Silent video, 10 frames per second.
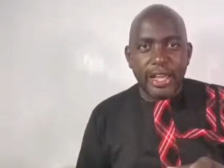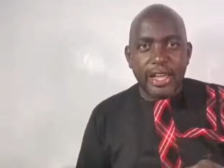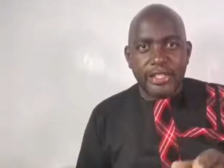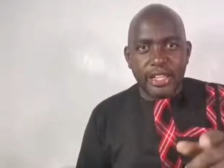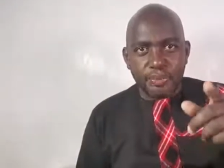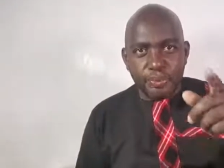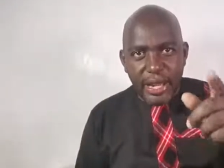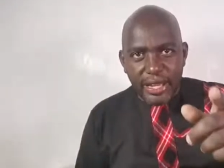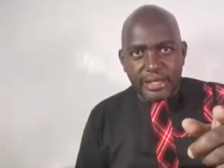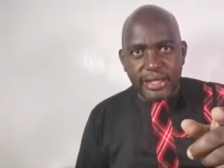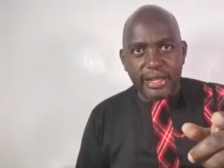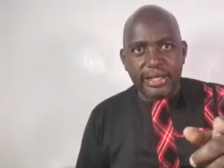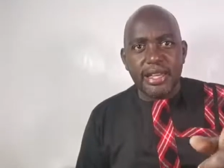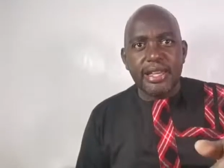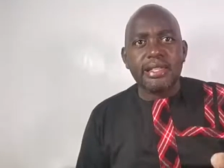It says,
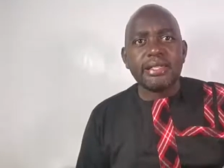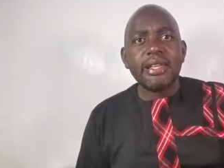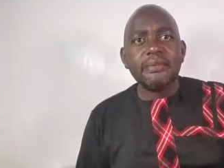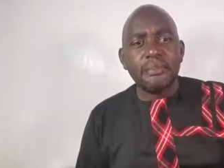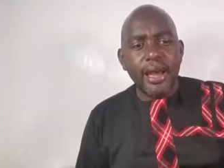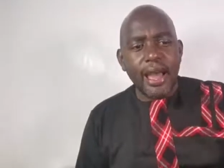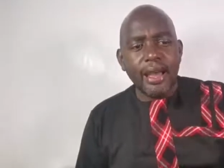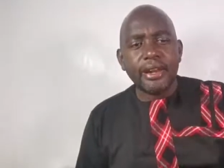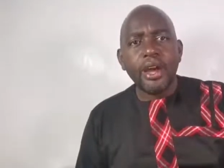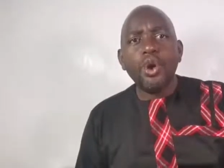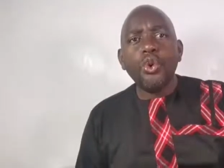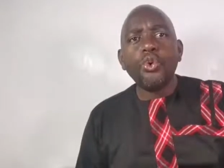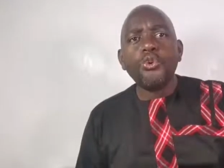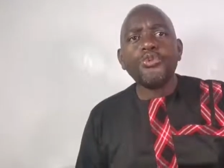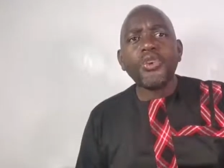blessed is the man
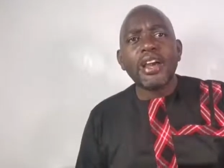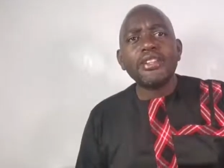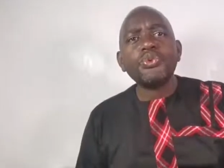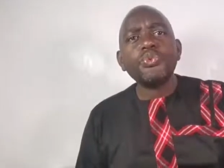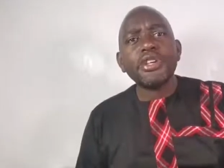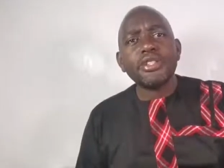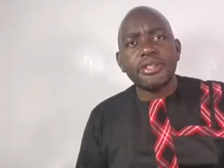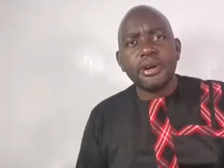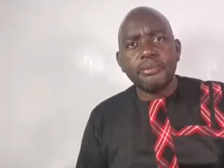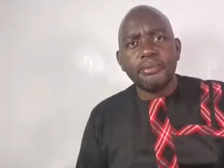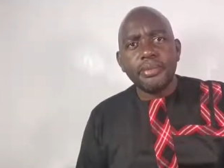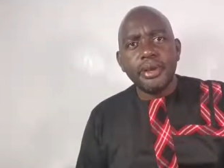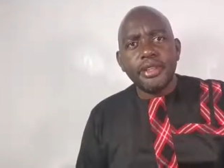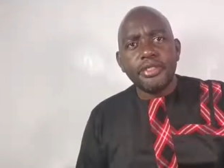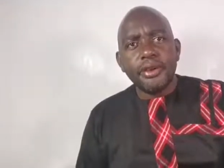who finds wisdom,
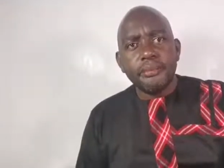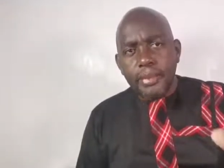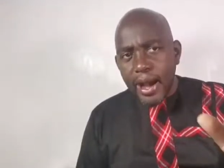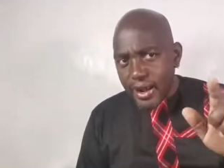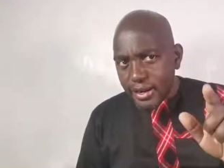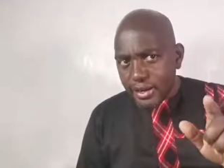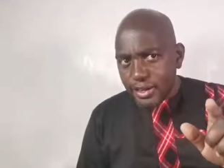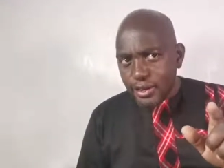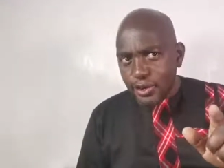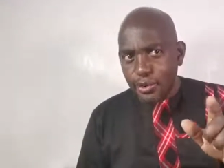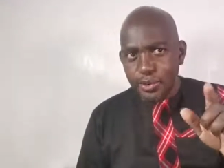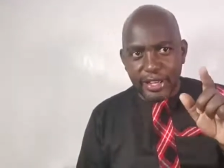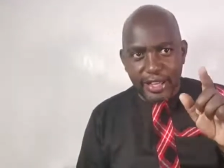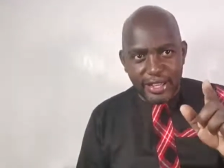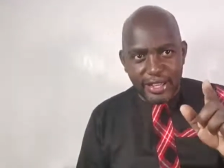the man who
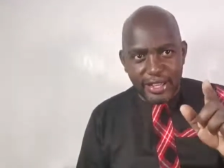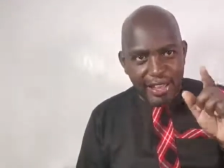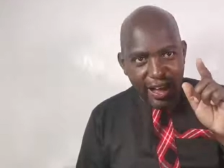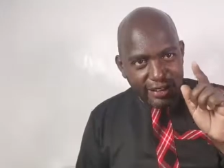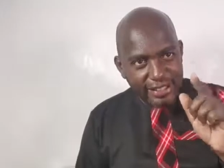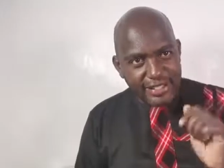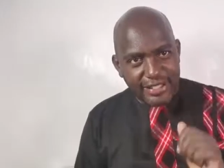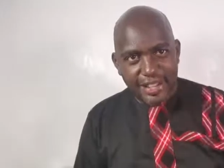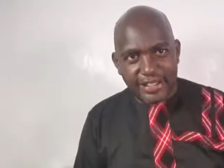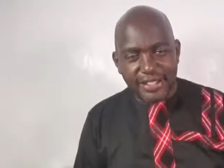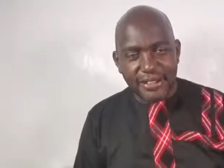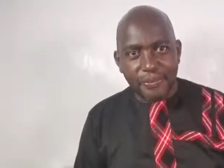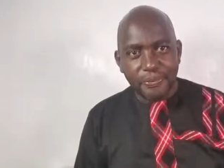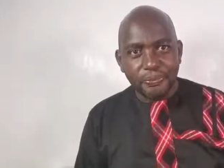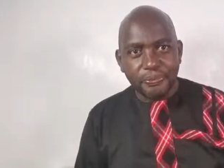gains understanding.
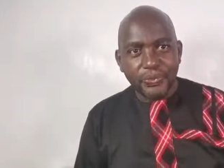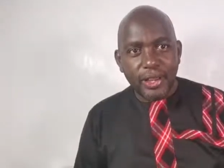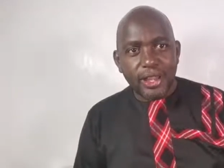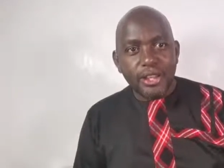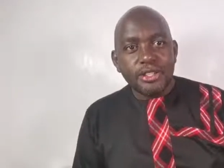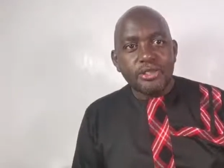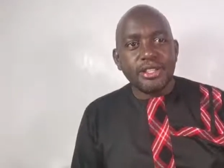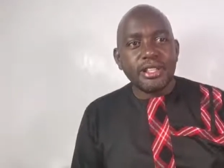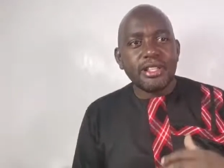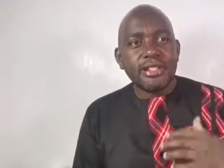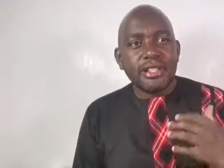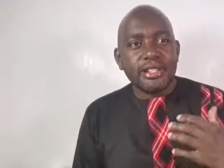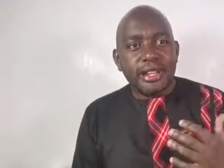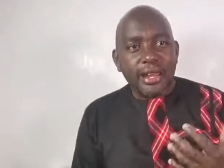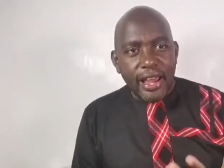So this is
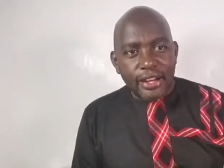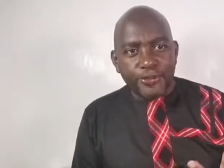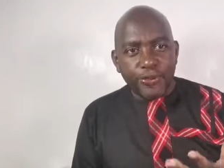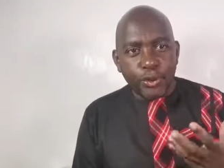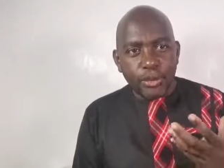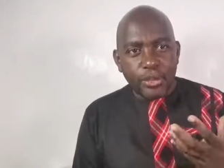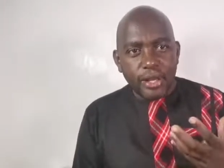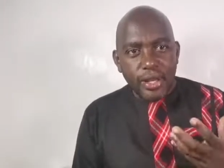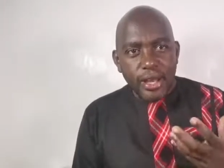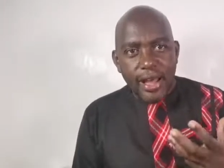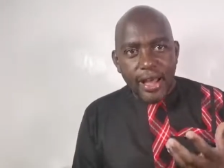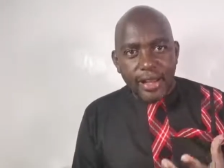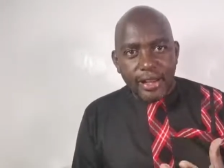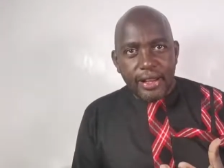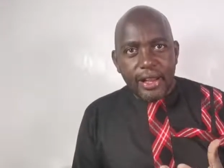the delightful
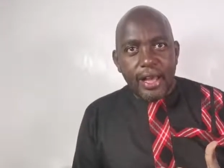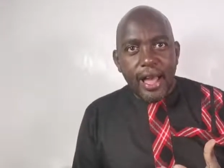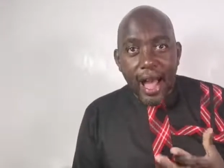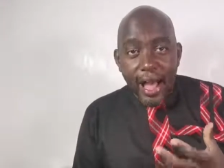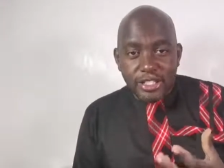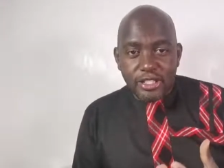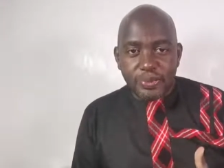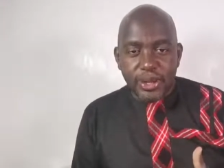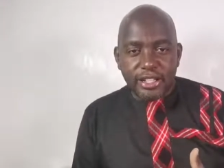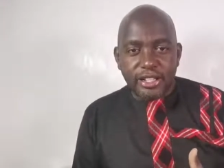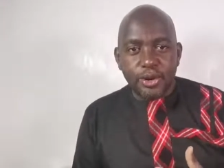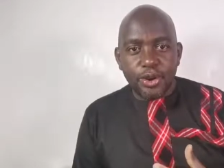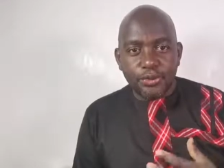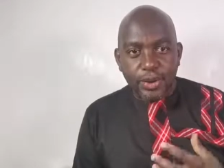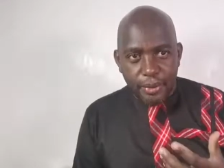aspect
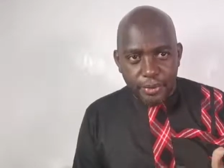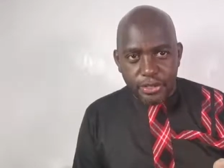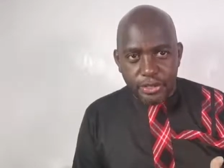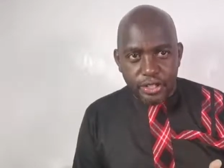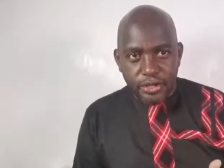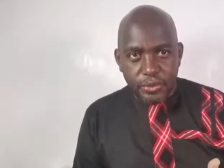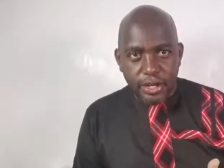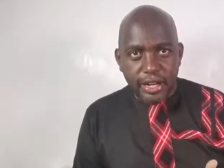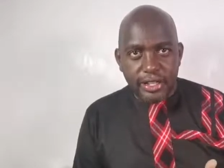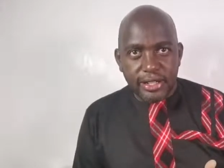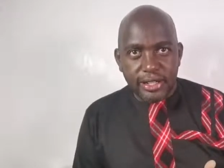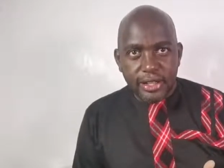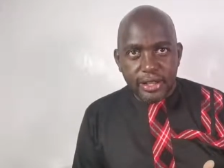of coming to this word,